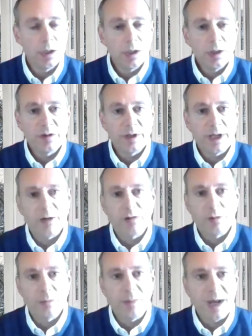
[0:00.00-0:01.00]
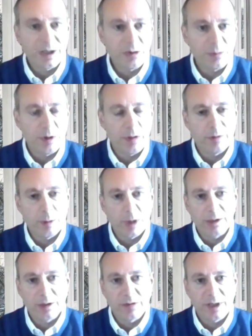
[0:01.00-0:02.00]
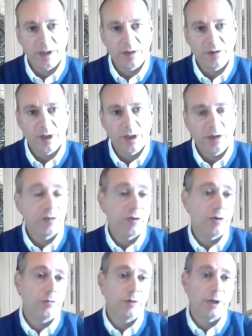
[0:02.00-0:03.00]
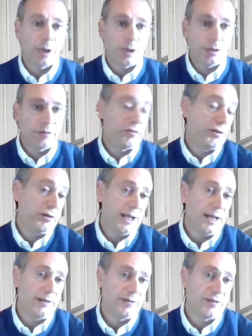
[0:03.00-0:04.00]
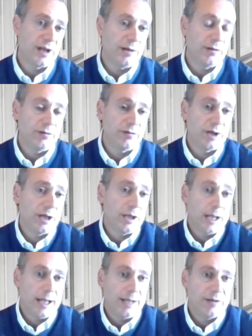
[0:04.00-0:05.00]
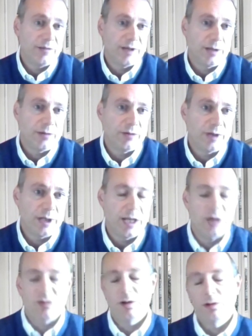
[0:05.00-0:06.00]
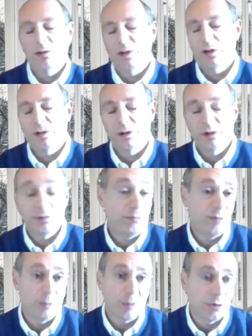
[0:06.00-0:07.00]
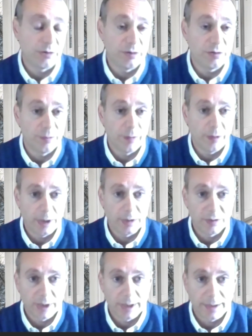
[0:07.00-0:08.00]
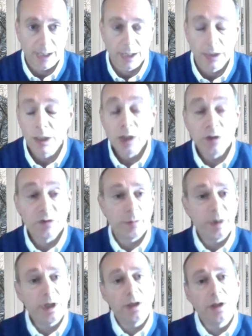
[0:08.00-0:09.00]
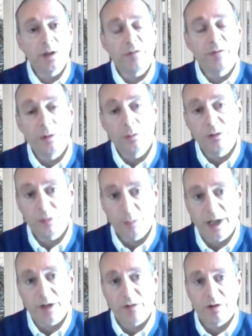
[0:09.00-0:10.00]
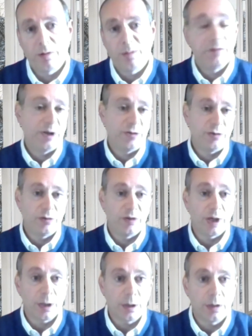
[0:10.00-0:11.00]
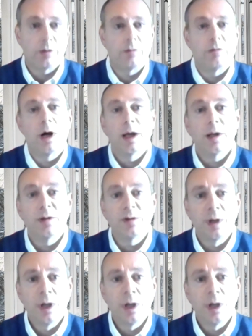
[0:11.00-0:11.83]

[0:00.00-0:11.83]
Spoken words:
to the actual management throughout the tenancy, to the end of tenancy issues such as deposits and things like that. So we can look at the full spectrum of issues that could arise